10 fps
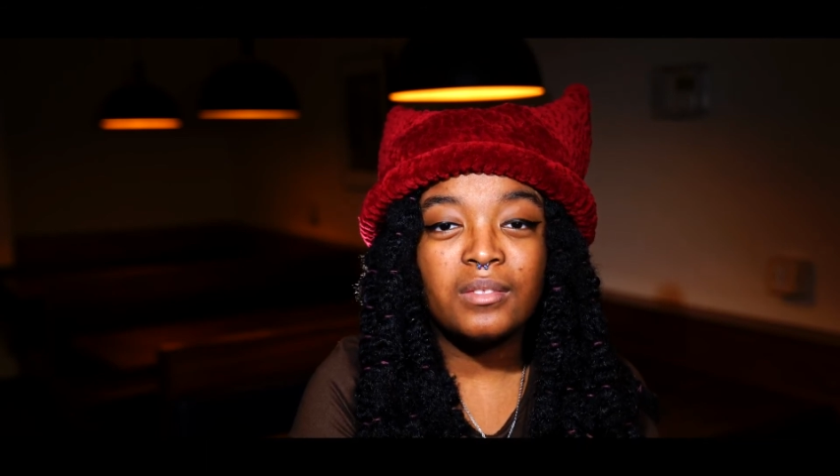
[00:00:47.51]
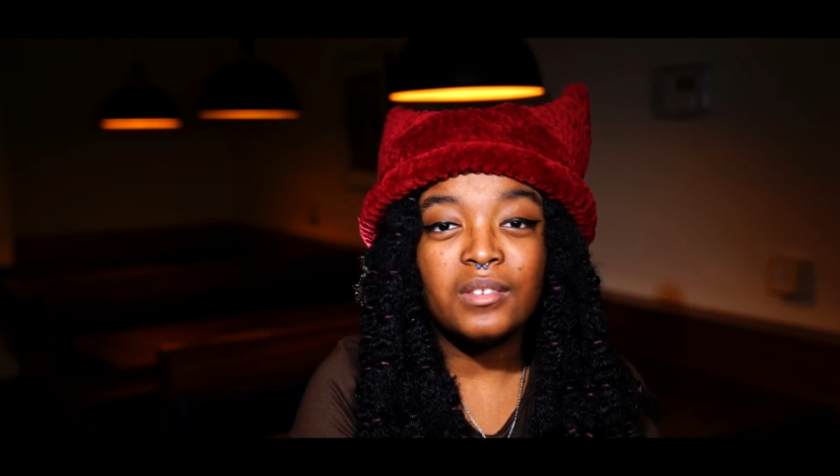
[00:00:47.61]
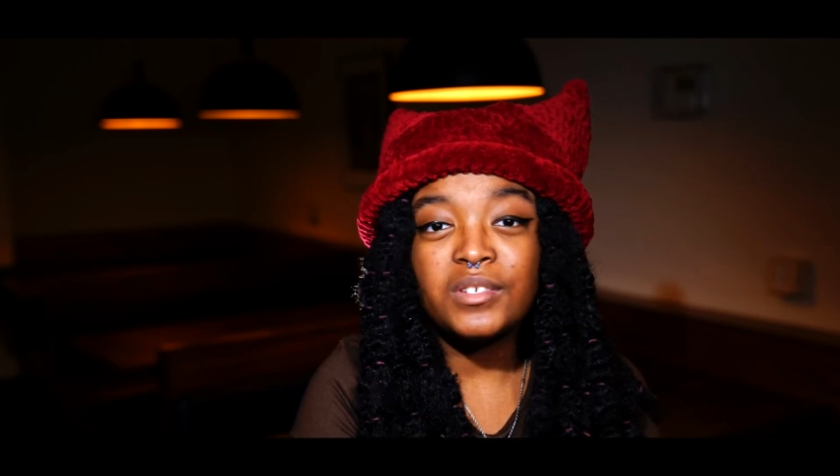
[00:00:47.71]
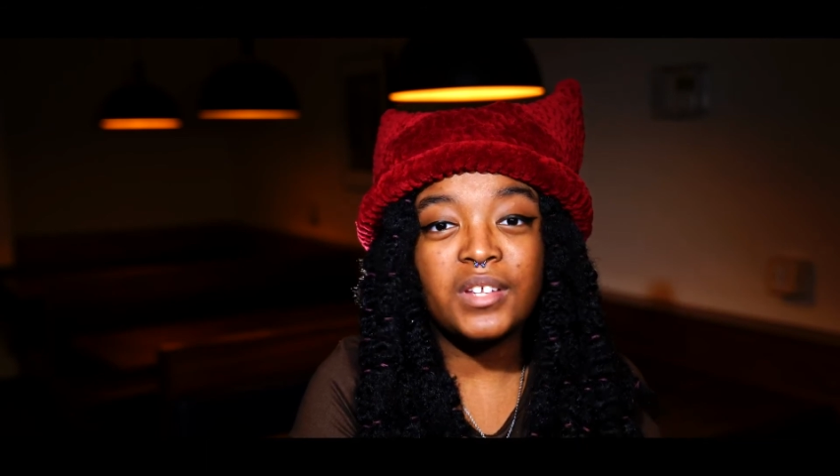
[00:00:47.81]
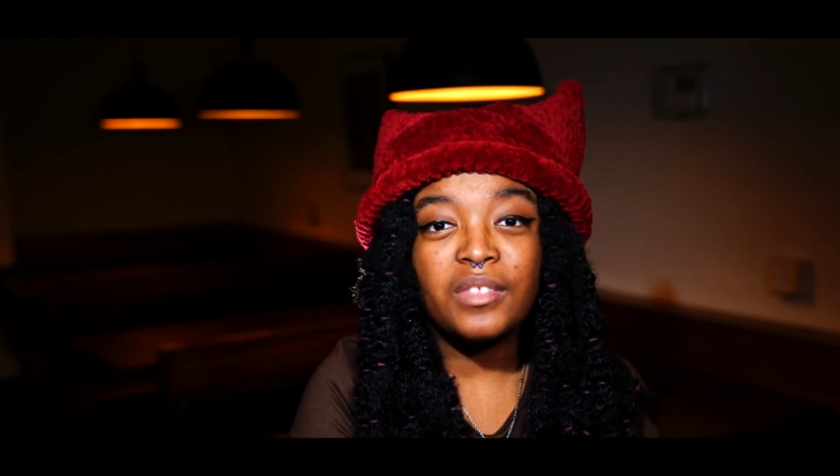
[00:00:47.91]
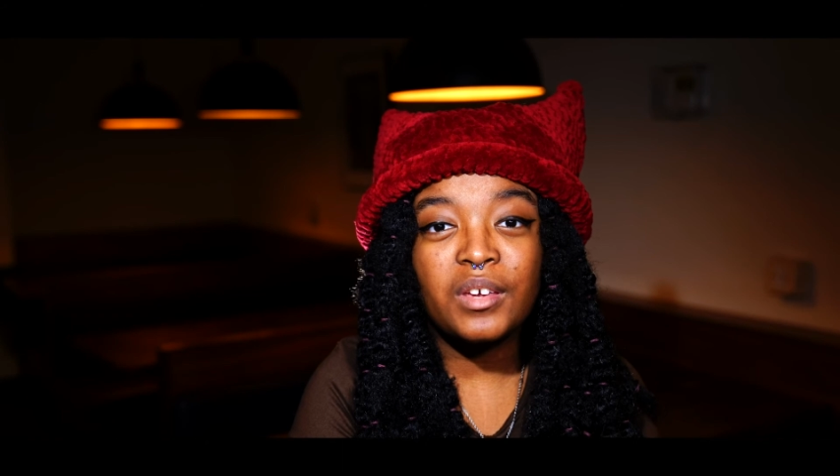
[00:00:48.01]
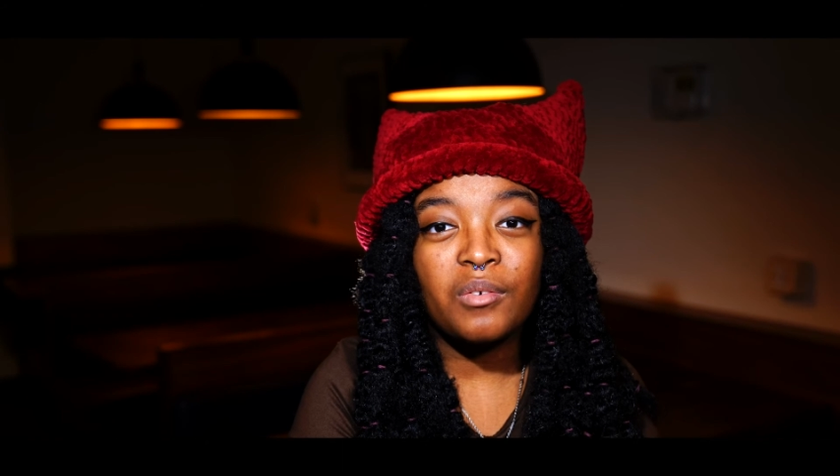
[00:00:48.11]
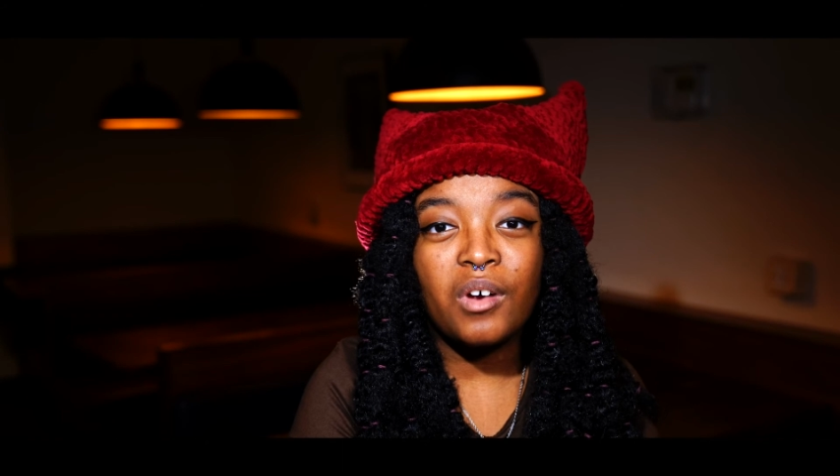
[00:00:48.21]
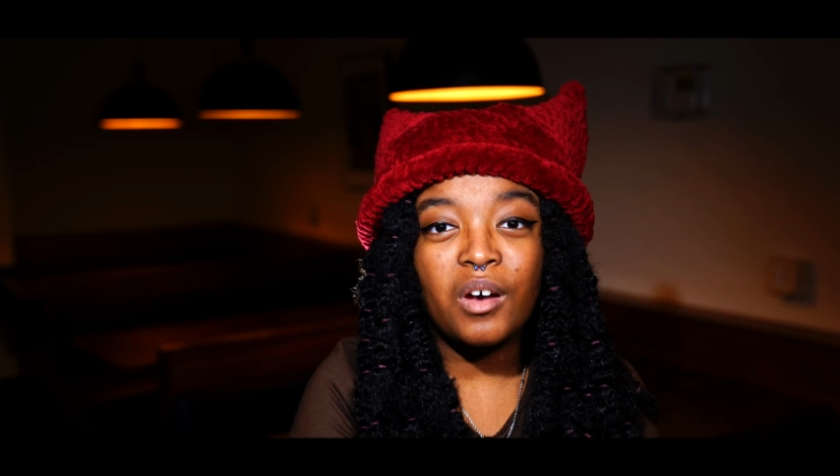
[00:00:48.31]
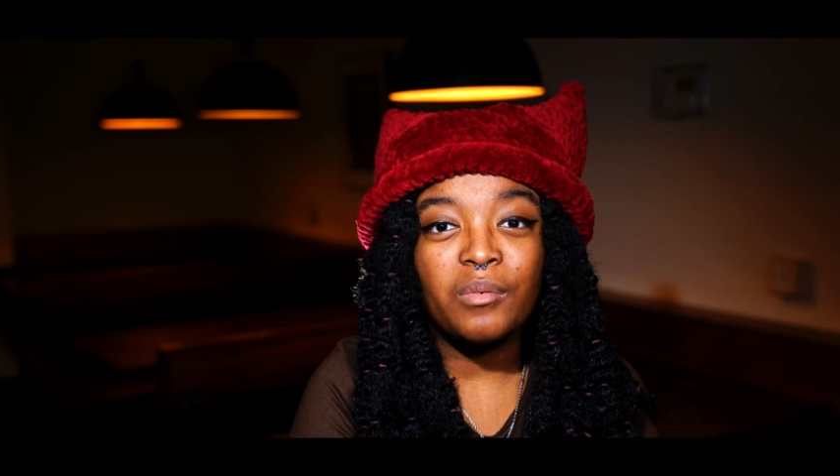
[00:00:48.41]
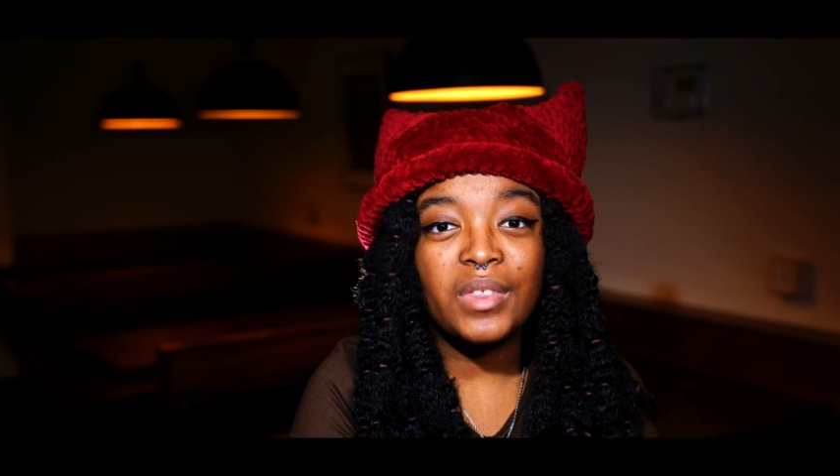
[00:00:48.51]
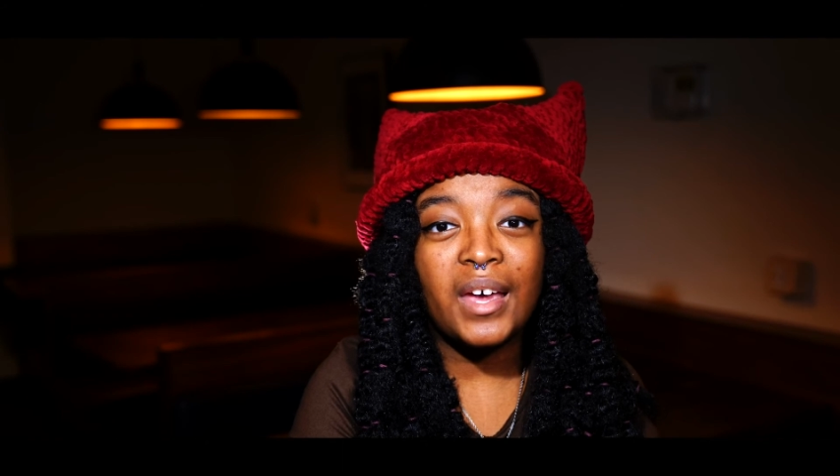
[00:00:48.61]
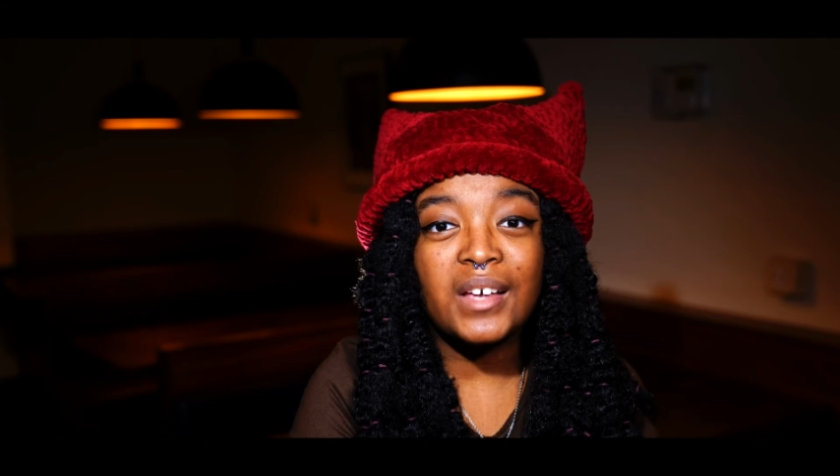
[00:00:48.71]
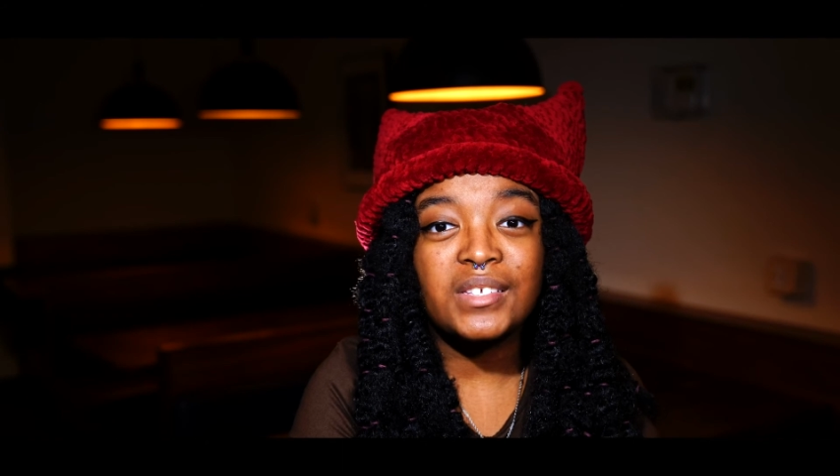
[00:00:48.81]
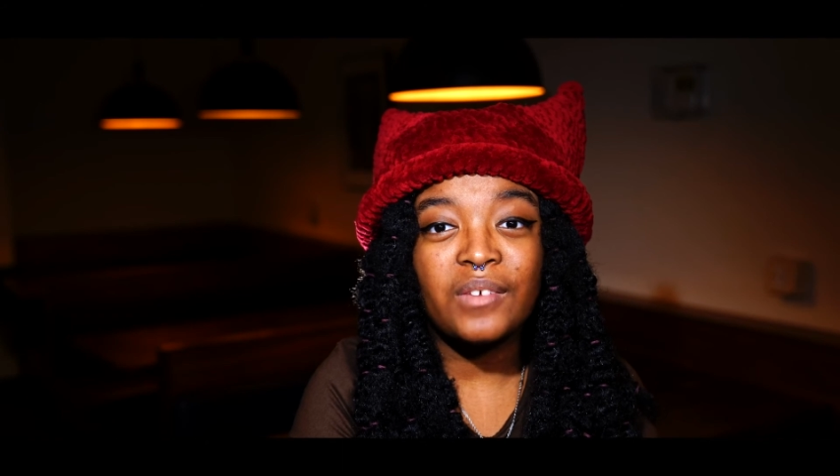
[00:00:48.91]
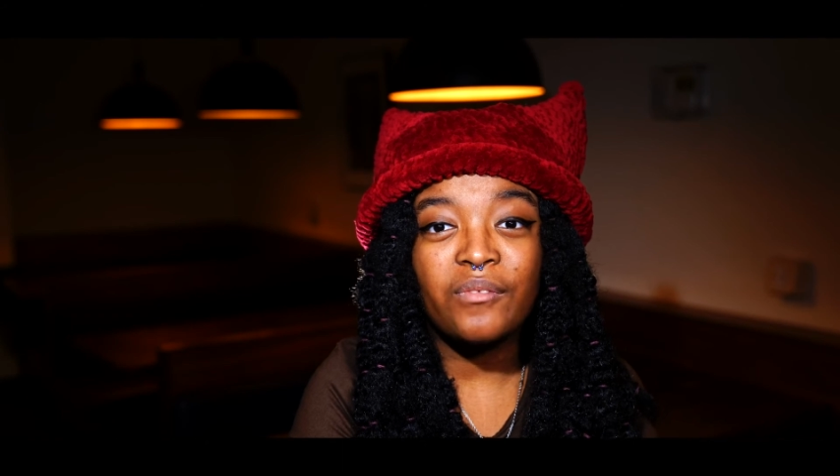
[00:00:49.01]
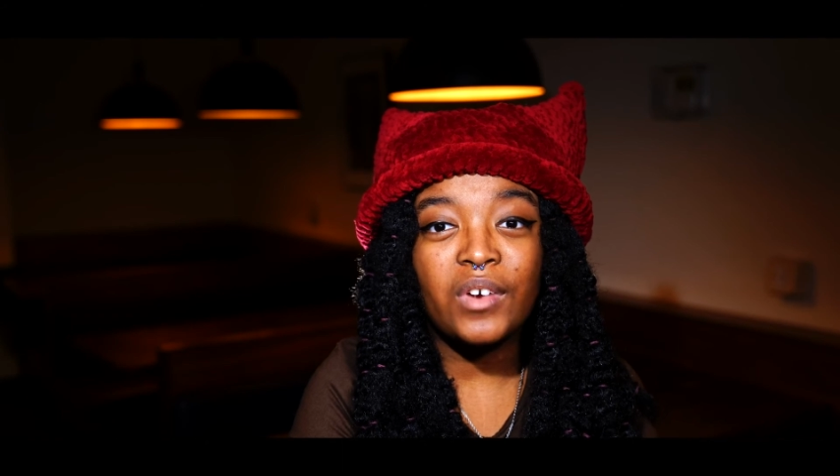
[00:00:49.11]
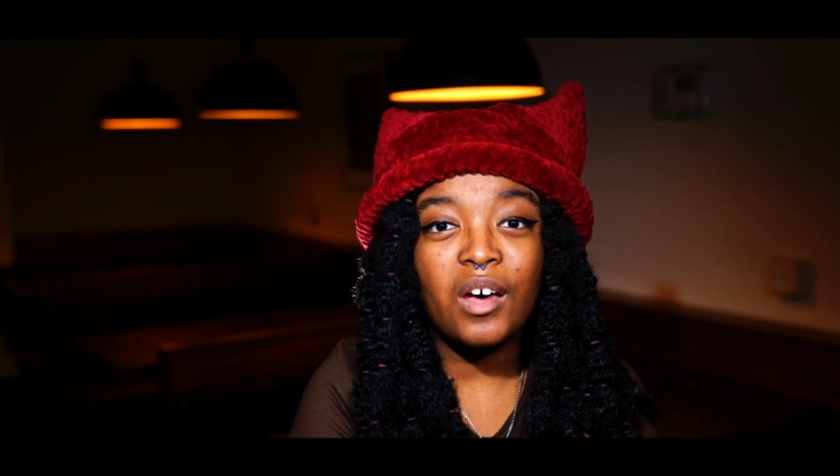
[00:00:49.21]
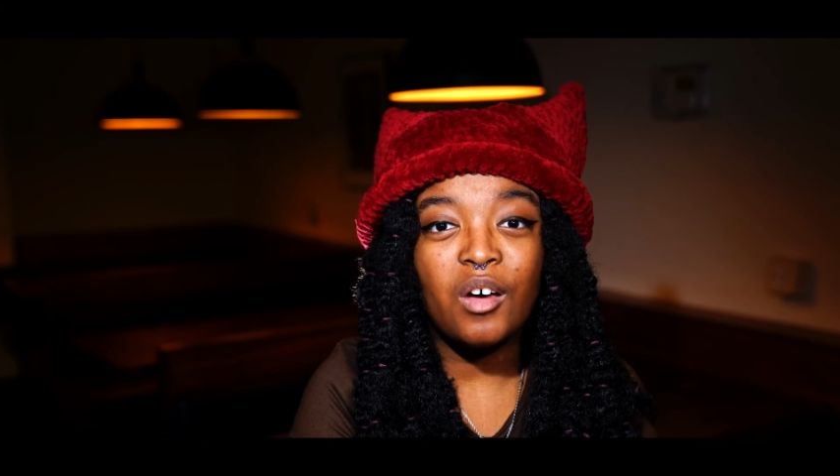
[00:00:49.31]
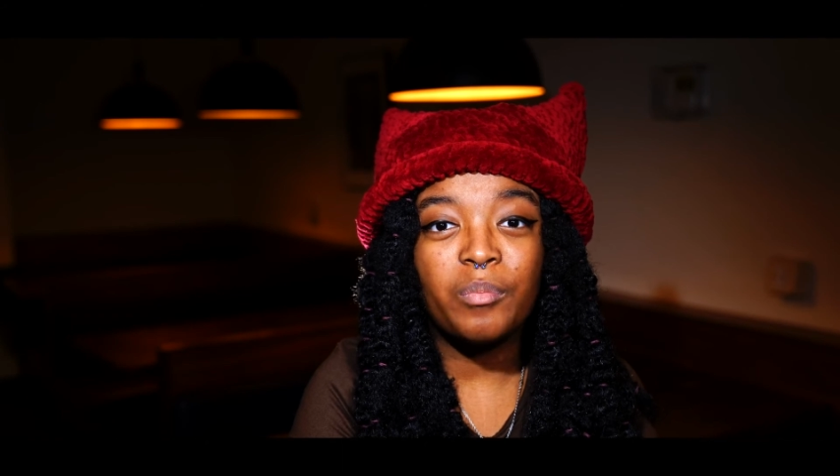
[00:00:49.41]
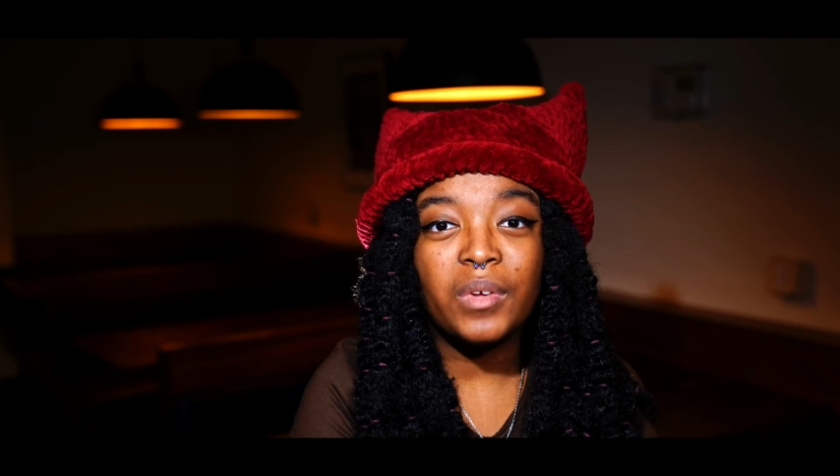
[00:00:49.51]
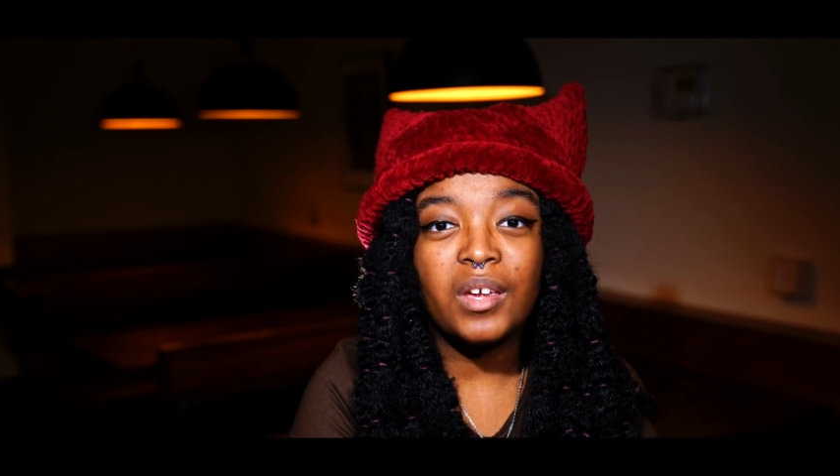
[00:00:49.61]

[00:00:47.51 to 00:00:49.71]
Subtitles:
There's nothing wrong with asking for help